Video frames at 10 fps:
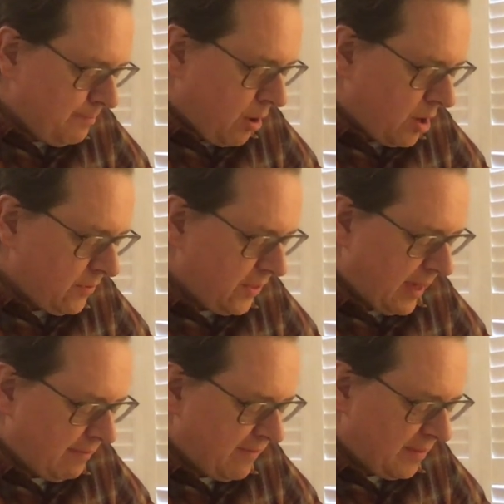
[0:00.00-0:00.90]
part of the
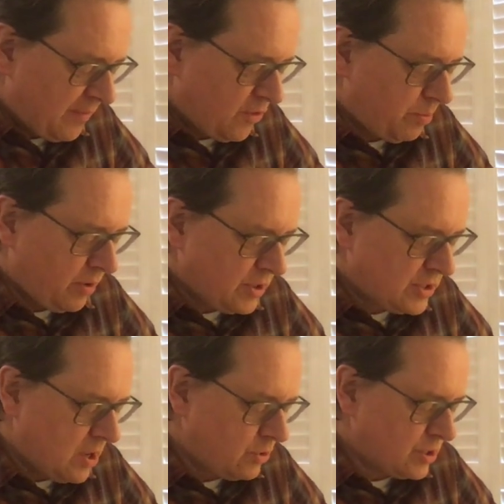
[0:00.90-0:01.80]
same family of
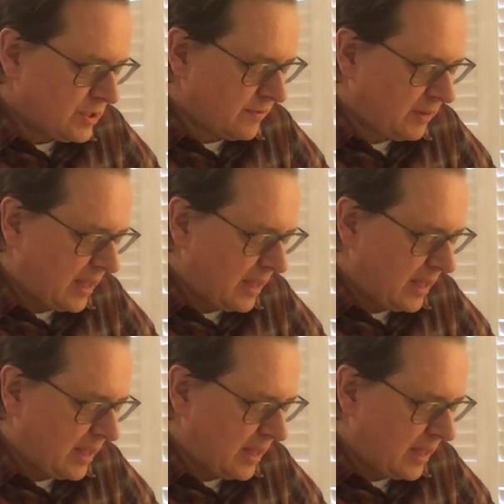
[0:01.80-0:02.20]
spurious notions of